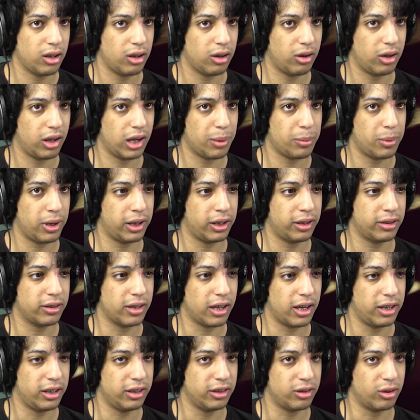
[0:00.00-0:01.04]
Oh yeah, my
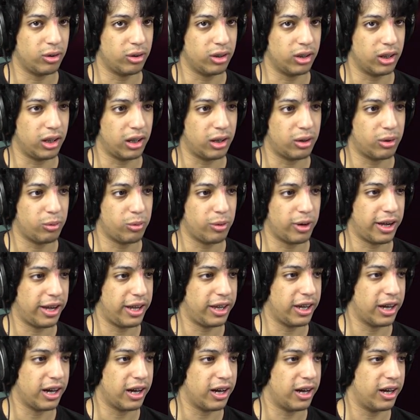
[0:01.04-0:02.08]
anxiety is going like way
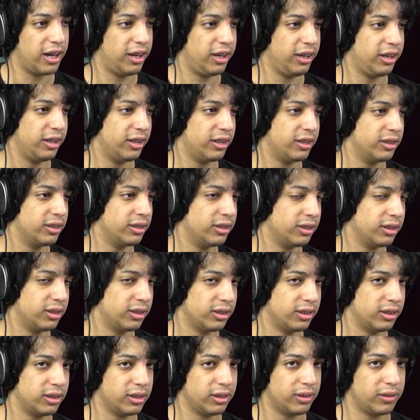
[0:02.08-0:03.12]
high.
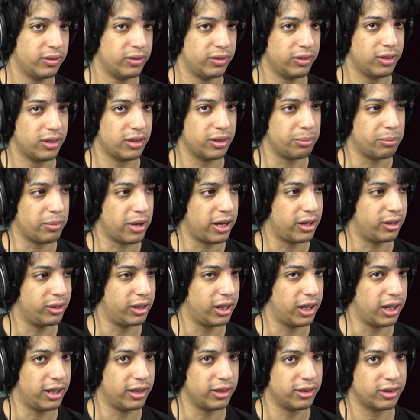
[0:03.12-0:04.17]
Doesn't matter,
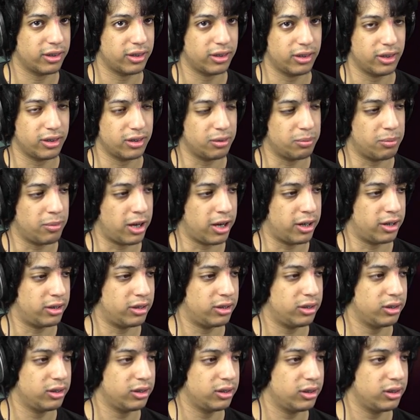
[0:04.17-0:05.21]
guys. Doesn't matter.